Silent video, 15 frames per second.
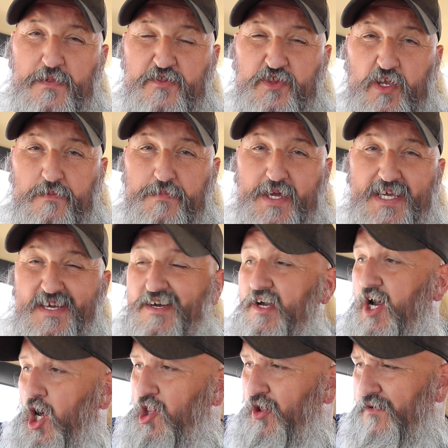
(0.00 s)
there's going to be
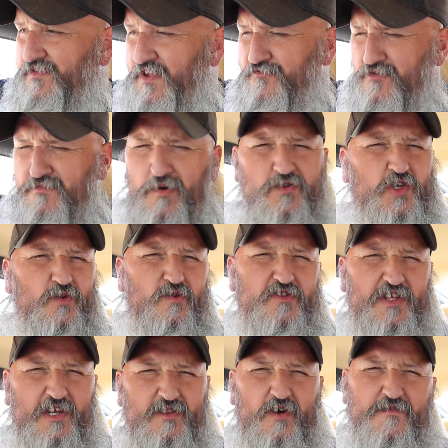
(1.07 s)
a lot of different modules
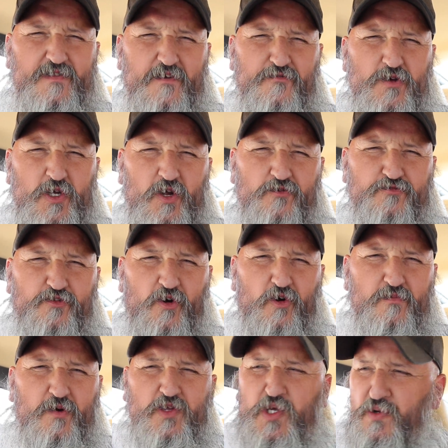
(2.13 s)
and a lot of different control
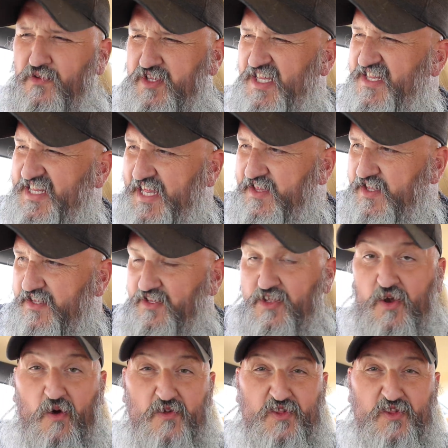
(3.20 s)
modules and sensors and all